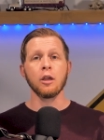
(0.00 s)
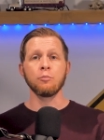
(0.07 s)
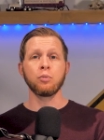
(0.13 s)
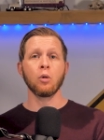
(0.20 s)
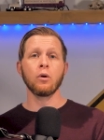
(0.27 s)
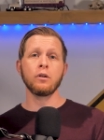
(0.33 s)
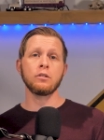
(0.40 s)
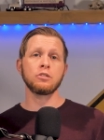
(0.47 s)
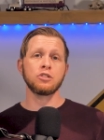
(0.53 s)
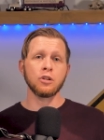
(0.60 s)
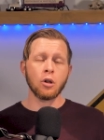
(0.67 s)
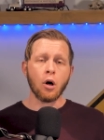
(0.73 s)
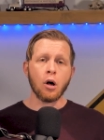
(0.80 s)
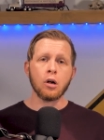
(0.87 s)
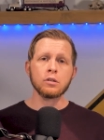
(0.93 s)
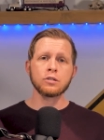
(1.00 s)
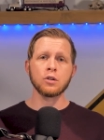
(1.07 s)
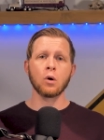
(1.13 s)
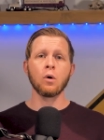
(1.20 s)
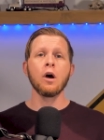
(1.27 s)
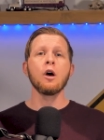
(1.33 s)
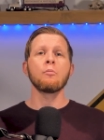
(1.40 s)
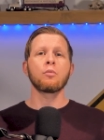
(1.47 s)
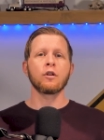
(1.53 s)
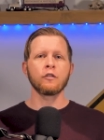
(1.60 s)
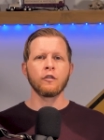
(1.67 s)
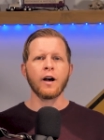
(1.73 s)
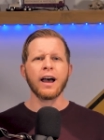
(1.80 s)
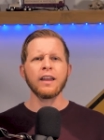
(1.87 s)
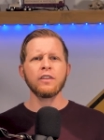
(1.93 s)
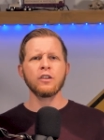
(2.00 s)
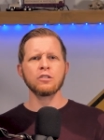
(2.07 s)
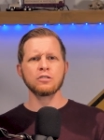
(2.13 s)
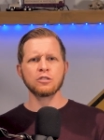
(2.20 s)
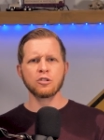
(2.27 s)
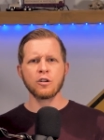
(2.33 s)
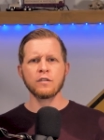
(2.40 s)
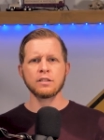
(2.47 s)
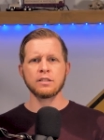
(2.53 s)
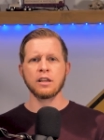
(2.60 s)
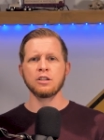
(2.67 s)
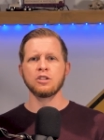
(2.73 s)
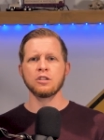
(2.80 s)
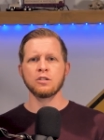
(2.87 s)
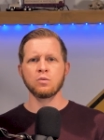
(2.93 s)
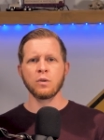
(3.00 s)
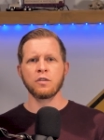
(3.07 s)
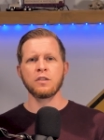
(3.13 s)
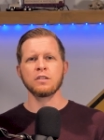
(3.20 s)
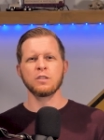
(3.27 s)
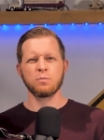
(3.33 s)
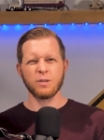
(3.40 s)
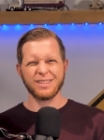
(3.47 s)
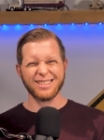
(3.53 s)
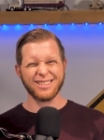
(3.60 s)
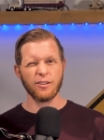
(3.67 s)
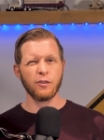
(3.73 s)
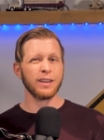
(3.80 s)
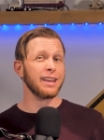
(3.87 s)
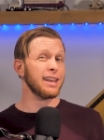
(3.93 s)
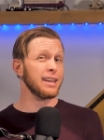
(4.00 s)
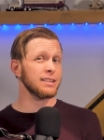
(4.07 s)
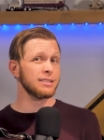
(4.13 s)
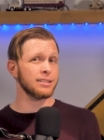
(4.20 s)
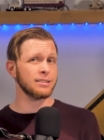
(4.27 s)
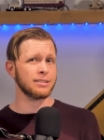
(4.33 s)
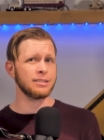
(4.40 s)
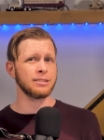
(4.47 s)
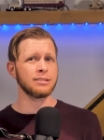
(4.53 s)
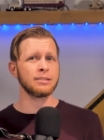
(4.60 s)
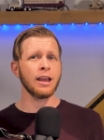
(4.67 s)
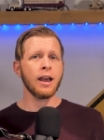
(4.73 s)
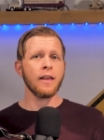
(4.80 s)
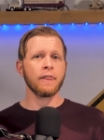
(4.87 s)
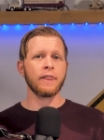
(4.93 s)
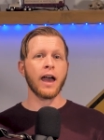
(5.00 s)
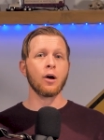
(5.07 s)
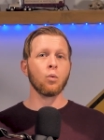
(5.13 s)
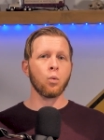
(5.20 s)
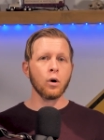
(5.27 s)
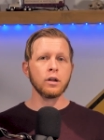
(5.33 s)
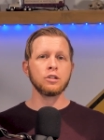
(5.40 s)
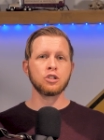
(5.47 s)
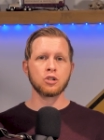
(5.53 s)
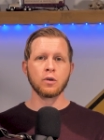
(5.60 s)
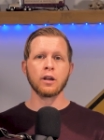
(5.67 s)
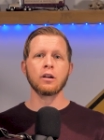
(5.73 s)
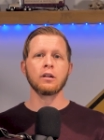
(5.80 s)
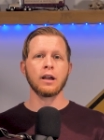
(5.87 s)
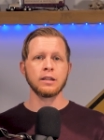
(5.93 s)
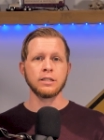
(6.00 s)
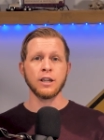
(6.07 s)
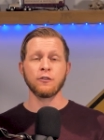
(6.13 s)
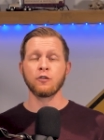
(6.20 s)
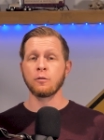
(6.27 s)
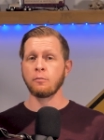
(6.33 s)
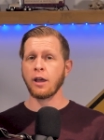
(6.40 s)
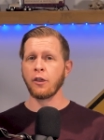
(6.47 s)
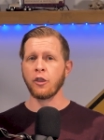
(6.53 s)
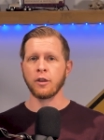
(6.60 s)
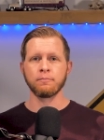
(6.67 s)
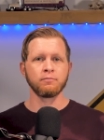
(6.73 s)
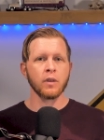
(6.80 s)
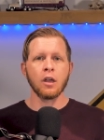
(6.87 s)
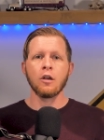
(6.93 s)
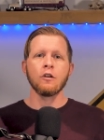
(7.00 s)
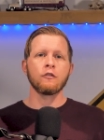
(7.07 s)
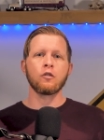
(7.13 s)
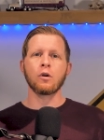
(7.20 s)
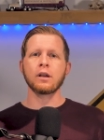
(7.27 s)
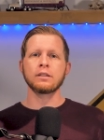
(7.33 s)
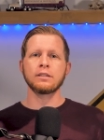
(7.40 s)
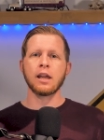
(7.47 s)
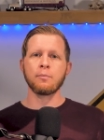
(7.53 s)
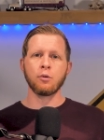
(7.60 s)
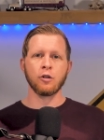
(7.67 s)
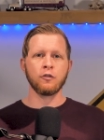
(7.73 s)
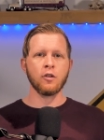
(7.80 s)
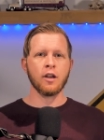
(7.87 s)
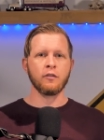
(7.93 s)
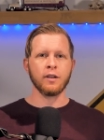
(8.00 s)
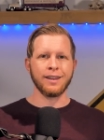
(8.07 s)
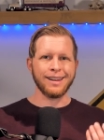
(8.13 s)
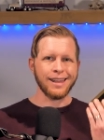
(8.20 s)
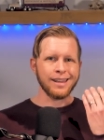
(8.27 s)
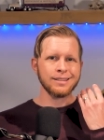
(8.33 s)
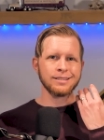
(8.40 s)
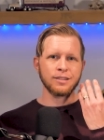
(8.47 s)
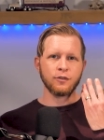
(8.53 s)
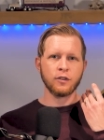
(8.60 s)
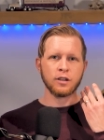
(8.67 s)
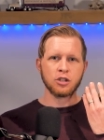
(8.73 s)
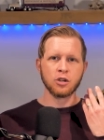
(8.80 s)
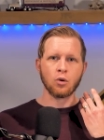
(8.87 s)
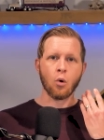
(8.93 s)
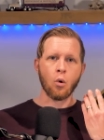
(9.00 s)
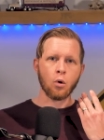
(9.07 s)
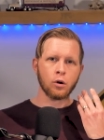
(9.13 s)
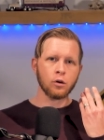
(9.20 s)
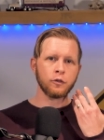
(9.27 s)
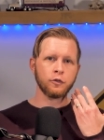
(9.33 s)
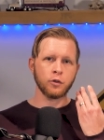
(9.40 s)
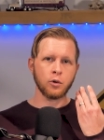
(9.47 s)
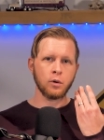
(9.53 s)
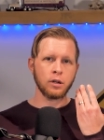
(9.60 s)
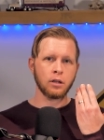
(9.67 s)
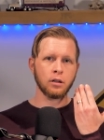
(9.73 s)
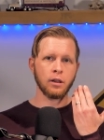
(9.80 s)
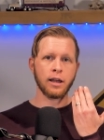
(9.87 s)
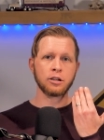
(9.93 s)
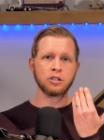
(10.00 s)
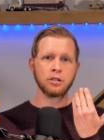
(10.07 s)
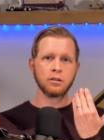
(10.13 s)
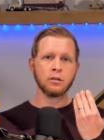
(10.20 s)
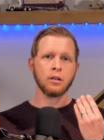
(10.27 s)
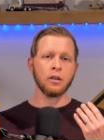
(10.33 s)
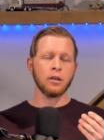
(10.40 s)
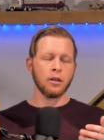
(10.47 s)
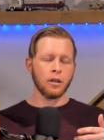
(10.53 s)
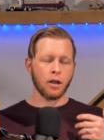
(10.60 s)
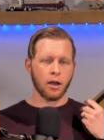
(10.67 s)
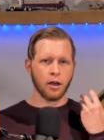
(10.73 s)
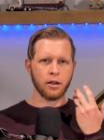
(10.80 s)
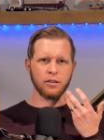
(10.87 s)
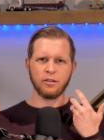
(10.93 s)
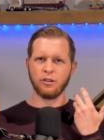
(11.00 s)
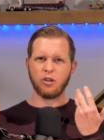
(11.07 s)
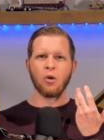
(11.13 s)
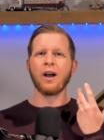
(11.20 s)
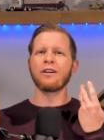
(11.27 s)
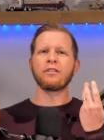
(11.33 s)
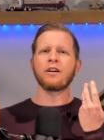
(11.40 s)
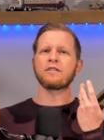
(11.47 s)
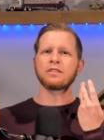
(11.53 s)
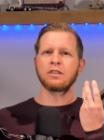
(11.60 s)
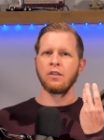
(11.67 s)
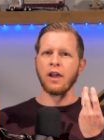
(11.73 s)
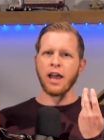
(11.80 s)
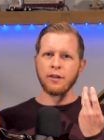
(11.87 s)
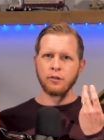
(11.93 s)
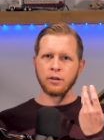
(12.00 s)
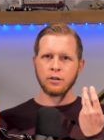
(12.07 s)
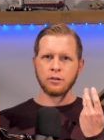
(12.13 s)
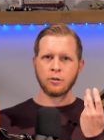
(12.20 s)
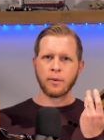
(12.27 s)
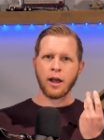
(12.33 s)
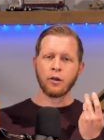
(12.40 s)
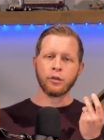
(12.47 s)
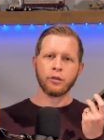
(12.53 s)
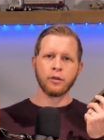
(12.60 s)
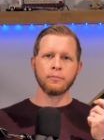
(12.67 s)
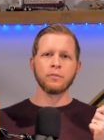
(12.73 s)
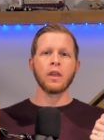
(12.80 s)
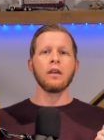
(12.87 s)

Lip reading: Employers should also provide their service agents with the specific instances that would trigger a different method. For example, if you have an insufficient oral fluid collection, you don't have enough saliva in your mouth,